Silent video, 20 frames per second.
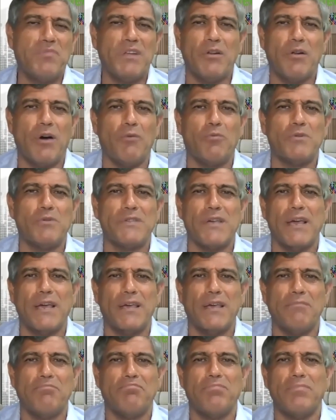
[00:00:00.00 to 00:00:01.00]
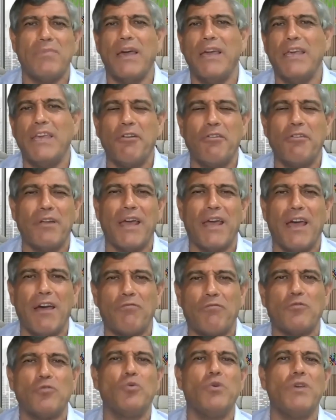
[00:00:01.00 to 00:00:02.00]
I would say a year and a
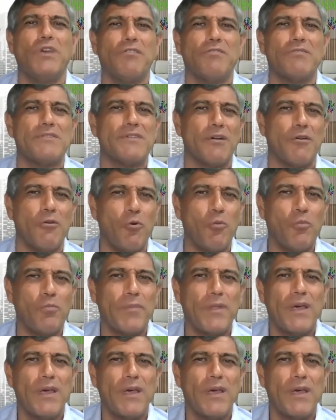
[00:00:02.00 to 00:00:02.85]
half, 2 years ago.